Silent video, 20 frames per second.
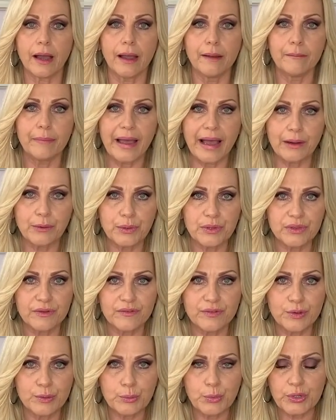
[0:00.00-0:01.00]
I'm back with a
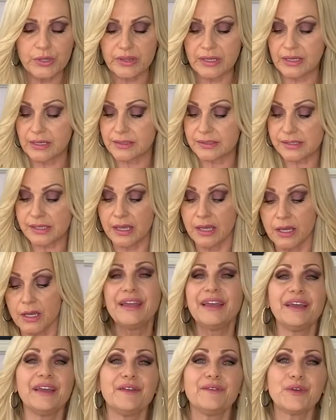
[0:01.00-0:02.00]
few more things.
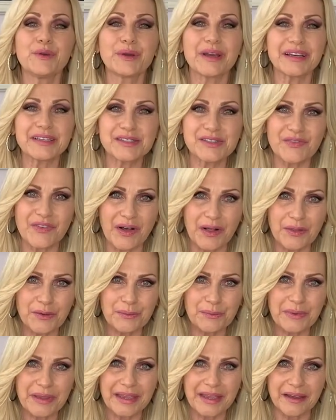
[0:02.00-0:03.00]
If you guys follow
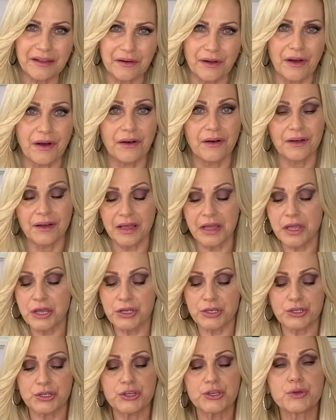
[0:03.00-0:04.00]
me at all,
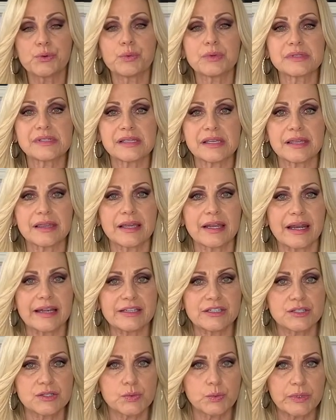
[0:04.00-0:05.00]
you will see that I
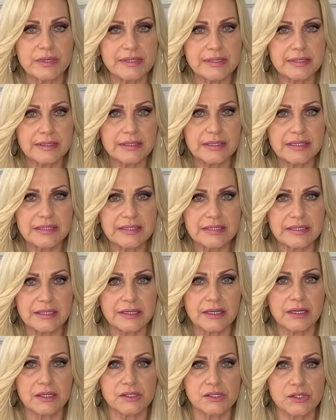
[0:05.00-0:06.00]
just recently did
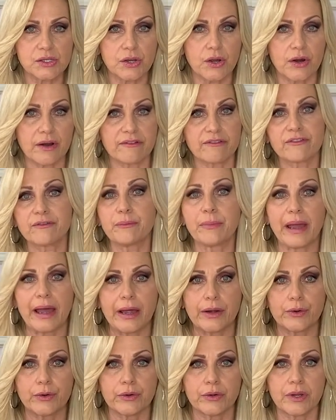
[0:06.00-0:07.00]
a scarf
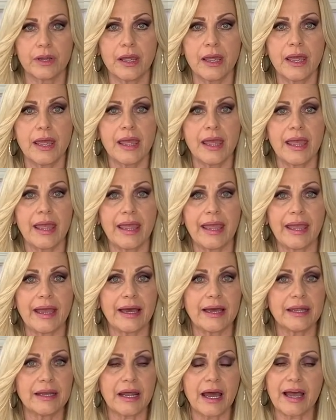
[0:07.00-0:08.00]
pattern,
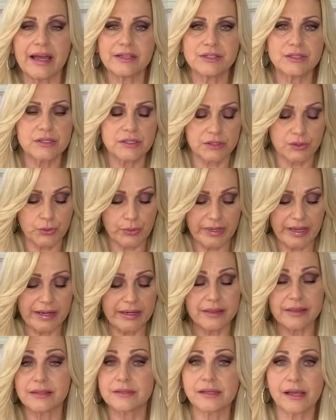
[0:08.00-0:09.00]
and I just created
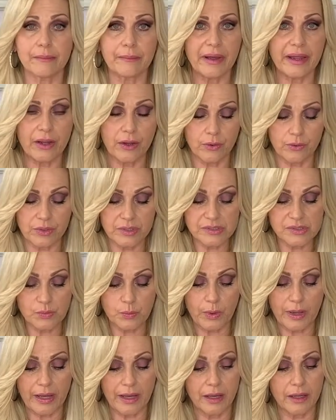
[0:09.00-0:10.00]
this on my own as
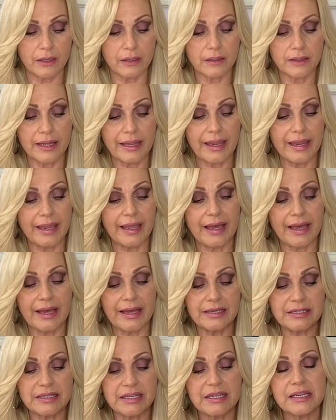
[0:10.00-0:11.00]
well,
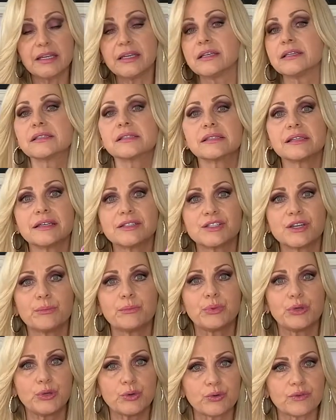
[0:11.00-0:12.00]
and it is such a
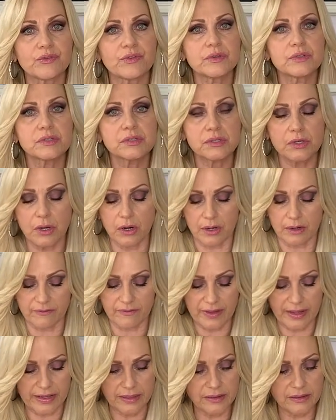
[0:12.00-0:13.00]
beautiful scarf.
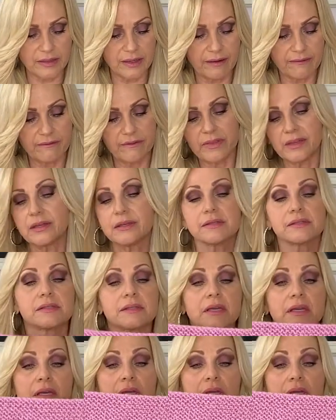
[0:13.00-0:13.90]
I love this.